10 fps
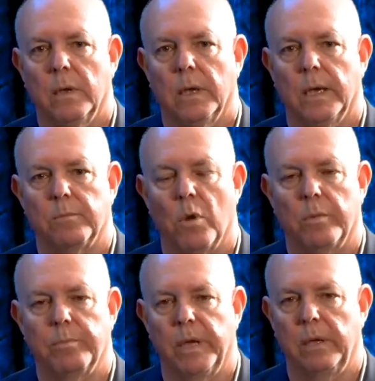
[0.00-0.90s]
It
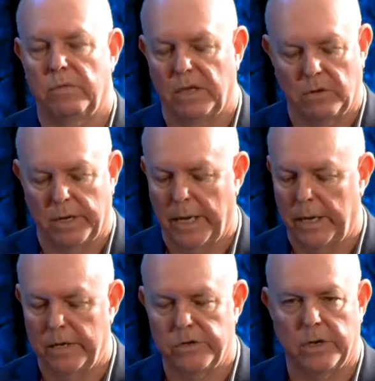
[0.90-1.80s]
might be things like air
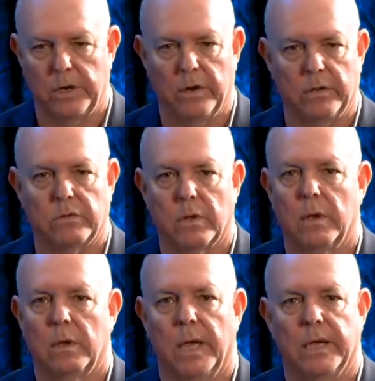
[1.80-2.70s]
conditioning units,
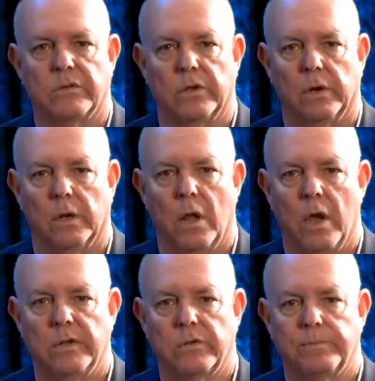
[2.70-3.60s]
external
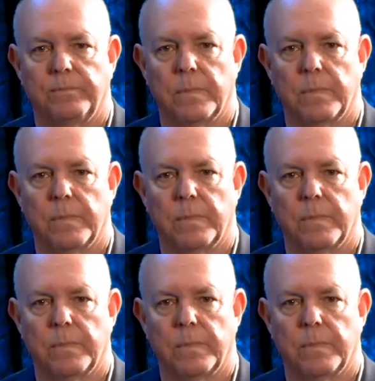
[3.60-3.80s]
lights.